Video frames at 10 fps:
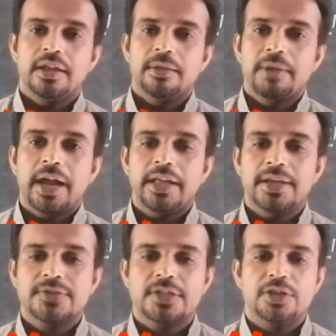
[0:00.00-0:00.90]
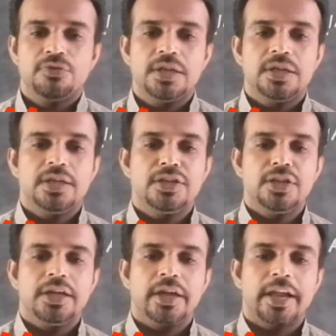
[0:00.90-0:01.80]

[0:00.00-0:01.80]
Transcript: Nnamdi Azikiwe in the year